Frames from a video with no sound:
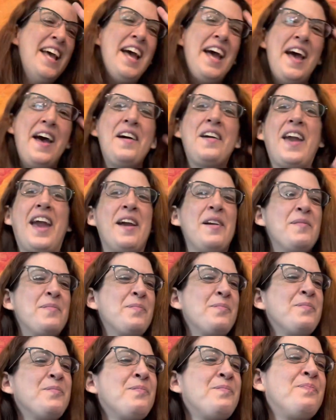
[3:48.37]
Okay.
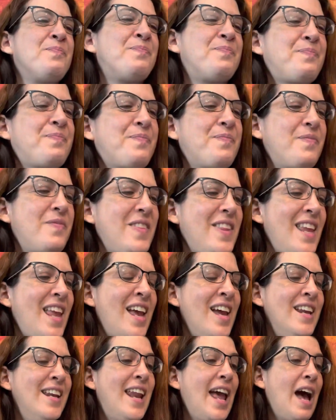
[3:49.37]

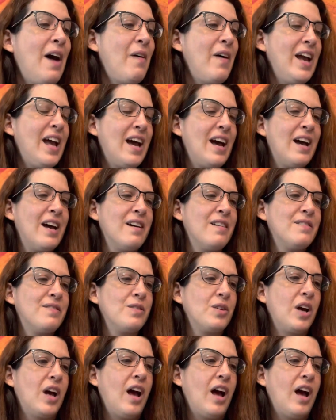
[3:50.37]
Now I have